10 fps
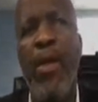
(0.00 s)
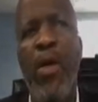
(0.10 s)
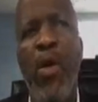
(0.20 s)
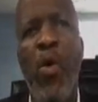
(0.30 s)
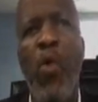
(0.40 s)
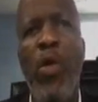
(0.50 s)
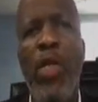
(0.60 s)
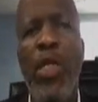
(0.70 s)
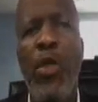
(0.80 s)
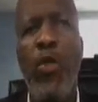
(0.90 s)
we need to
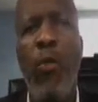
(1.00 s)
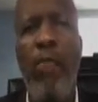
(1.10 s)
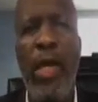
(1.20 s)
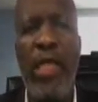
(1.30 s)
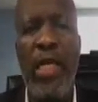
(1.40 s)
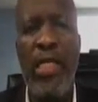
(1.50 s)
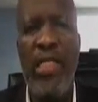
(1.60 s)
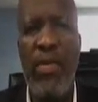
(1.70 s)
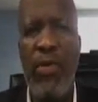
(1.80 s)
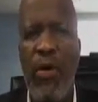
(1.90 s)
do better in terms
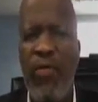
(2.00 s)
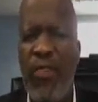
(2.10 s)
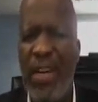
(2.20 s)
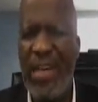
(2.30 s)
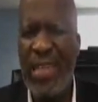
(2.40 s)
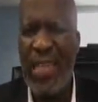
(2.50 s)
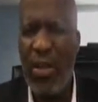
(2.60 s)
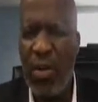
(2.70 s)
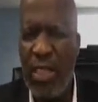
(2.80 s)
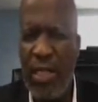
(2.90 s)
of
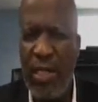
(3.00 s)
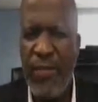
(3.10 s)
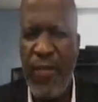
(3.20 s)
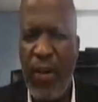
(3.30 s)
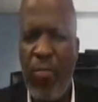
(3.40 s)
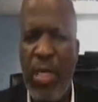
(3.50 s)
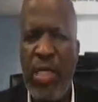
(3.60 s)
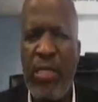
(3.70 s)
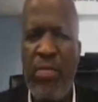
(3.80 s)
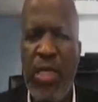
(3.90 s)
regulatory environment,
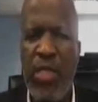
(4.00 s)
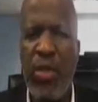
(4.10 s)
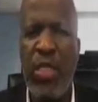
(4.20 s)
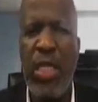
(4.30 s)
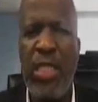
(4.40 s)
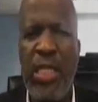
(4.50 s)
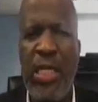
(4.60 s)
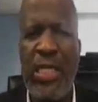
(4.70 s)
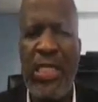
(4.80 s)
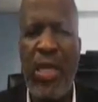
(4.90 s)
making sure
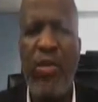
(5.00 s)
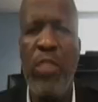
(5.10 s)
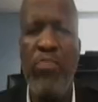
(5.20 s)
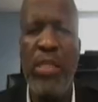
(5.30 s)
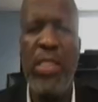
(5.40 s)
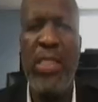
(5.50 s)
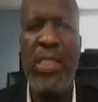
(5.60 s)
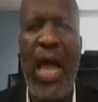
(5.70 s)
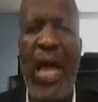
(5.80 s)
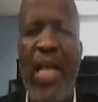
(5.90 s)
that township businesses
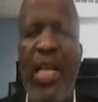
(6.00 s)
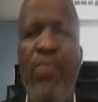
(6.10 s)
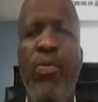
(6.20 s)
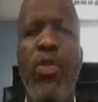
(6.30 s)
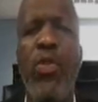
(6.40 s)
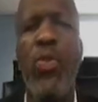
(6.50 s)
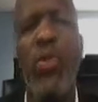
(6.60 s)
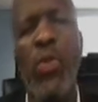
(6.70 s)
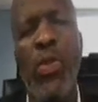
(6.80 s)
are able to